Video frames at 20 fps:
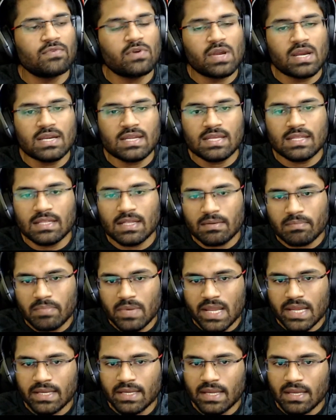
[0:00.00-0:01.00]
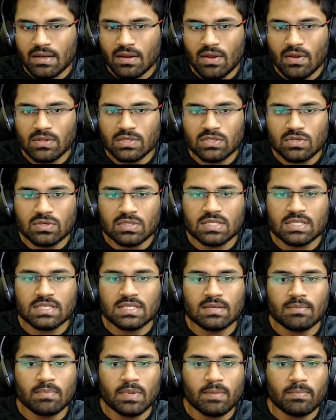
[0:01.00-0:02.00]
Forgetting that black can also so
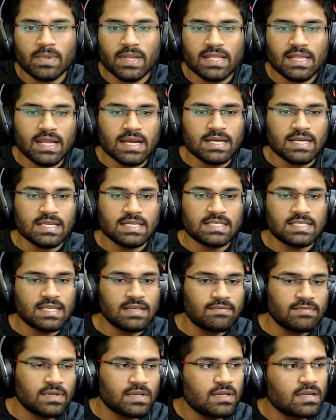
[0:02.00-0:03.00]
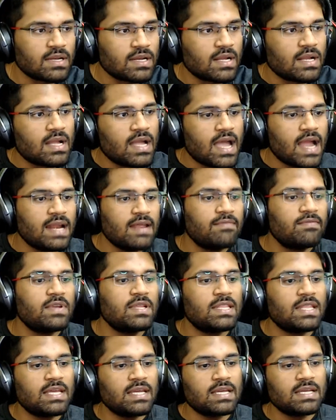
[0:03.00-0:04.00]
simply play 97 and
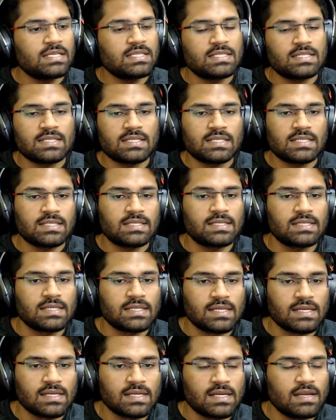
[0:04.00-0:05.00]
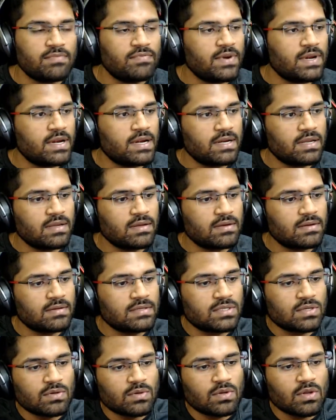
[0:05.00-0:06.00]
everything is defended here.
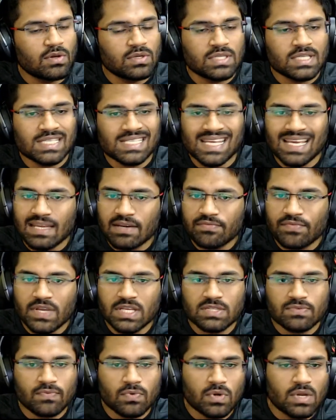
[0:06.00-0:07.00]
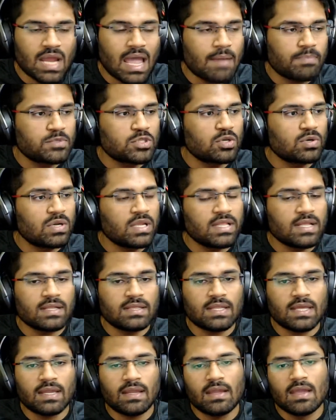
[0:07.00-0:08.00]
So you're just sacrificed for absolutely
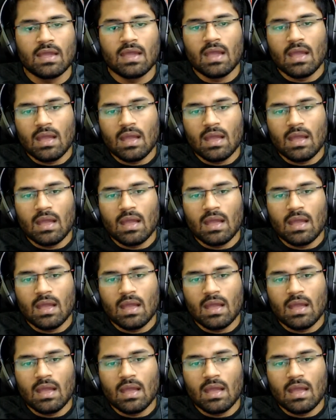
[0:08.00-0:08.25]
nothing.